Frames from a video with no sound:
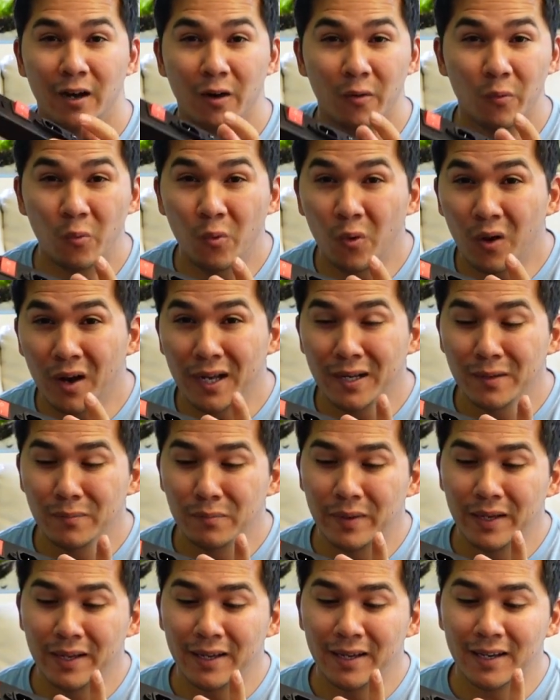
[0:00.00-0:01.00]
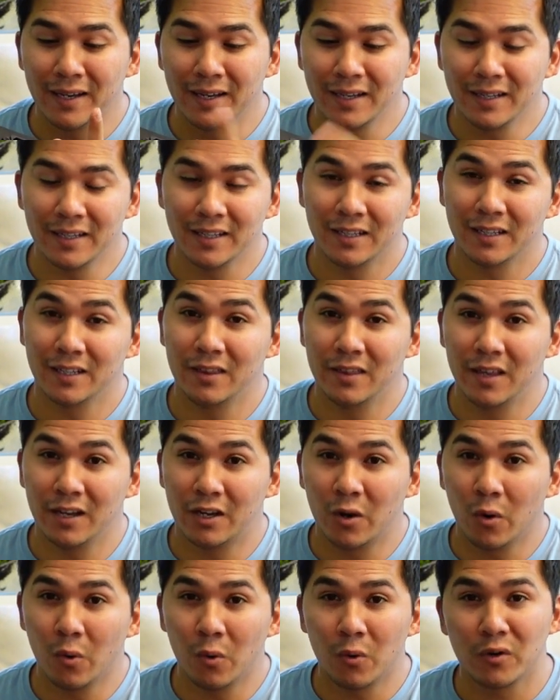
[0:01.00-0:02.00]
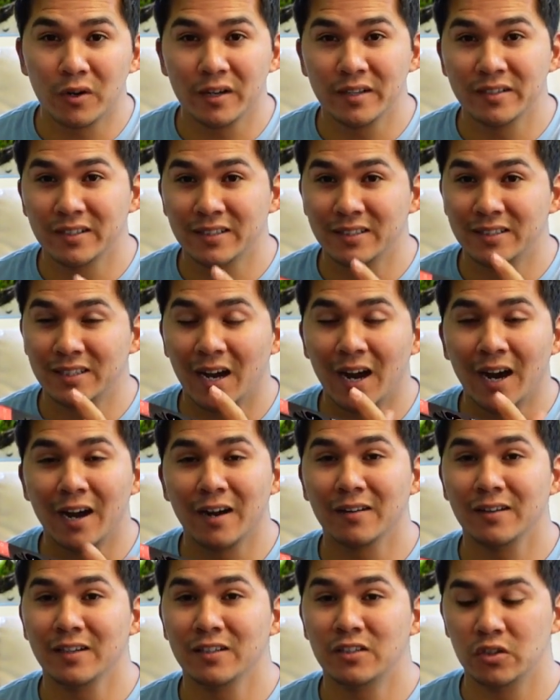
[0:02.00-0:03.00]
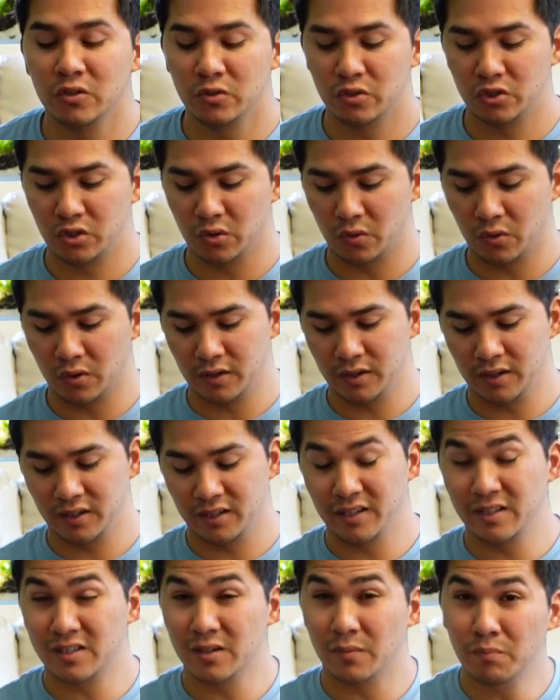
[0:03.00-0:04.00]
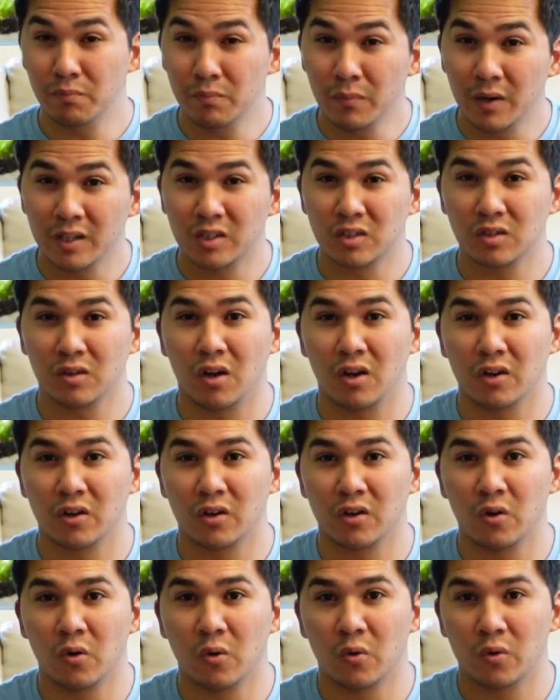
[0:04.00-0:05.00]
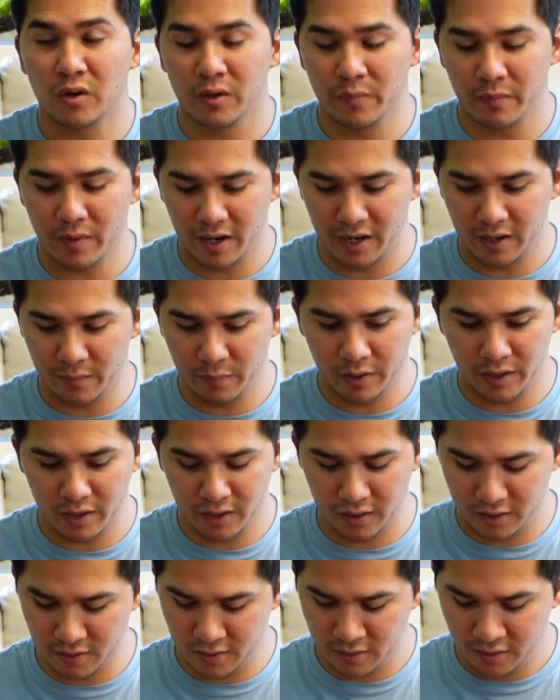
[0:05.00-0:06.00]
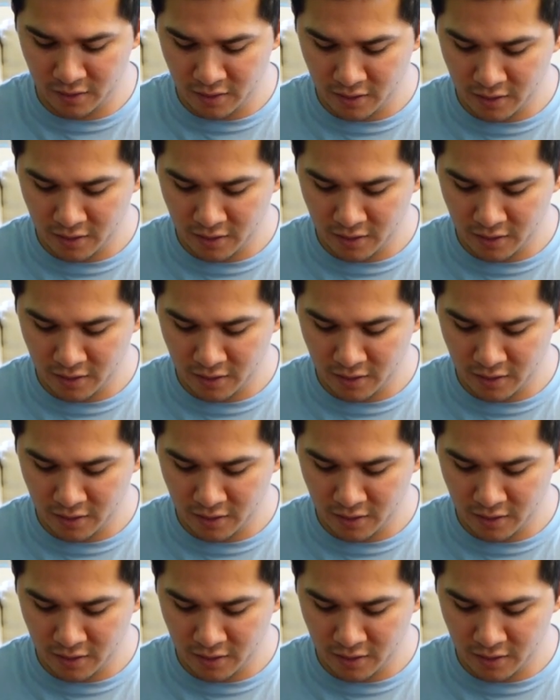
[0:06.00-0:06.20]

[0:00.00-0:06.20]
One being the cord is entirely too short, needs a much longer cord in my opinion.